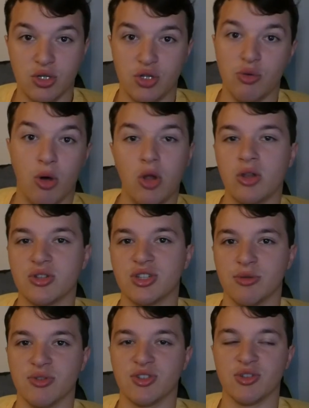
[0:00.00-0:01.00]
Kuol's
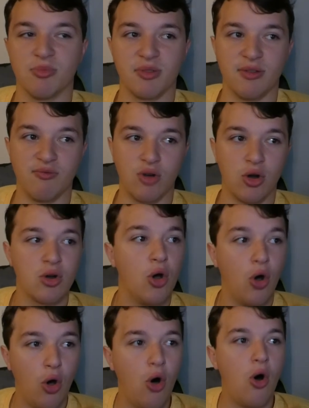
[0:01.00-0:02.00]
doing something wrong,
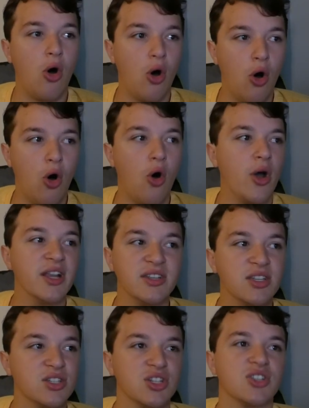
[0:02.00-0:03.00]
or
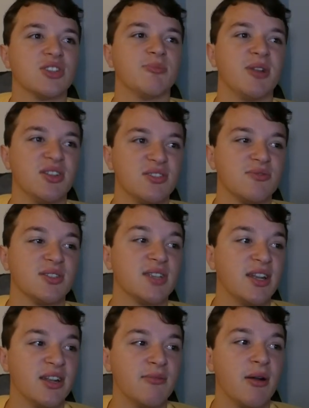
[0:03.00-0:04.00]
is it just the places we're
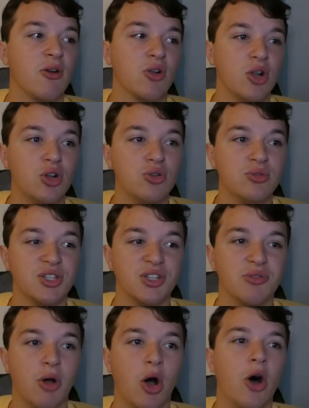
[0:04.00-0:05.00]
sending them out on loan
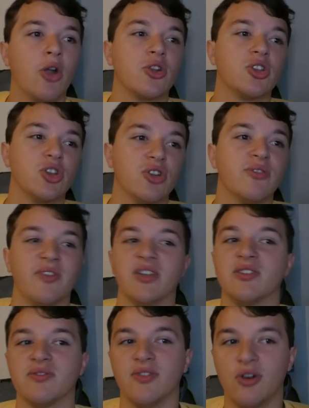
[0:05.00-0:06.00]
to aren't good
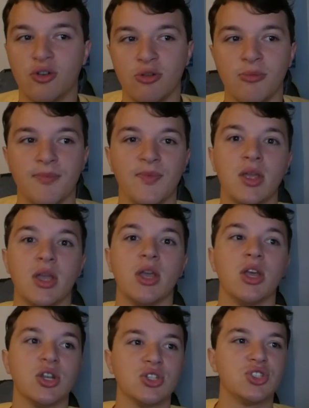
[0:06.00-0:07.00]
fits for them?
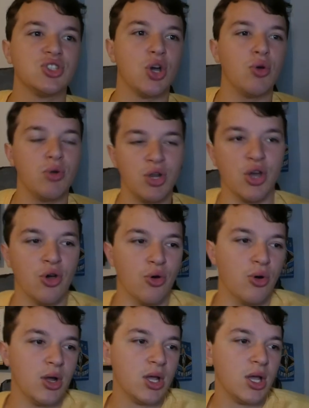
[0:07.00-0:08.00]
Don't
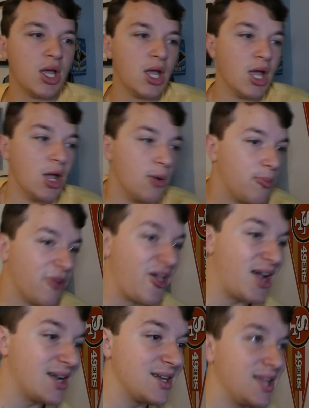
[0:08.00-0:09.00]
know. But
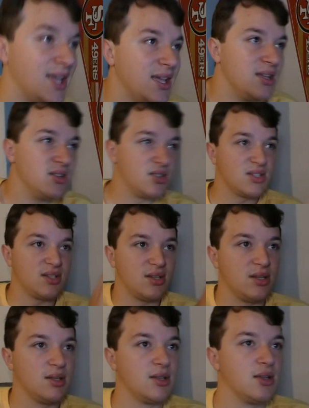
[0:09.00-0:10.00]
that is
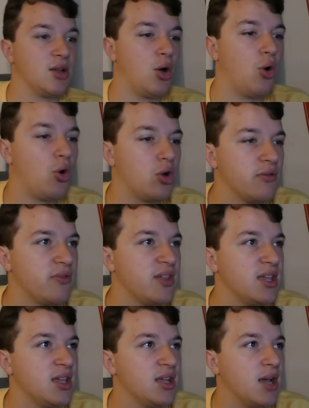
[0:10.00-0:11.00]
all of
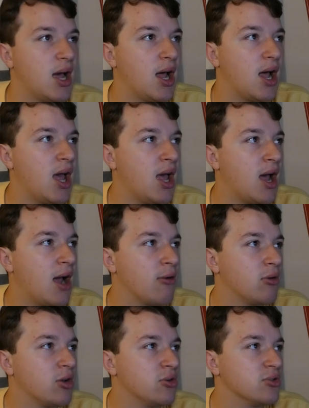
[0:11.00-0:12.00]
the
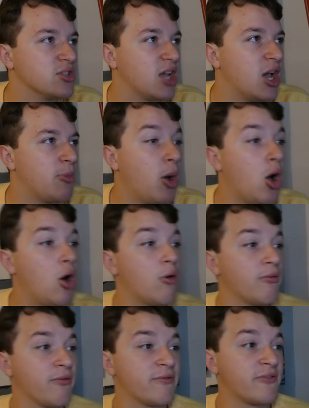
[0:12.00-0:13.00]
outloans,
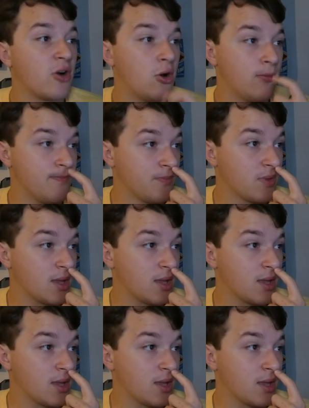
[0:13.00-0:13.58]
apart from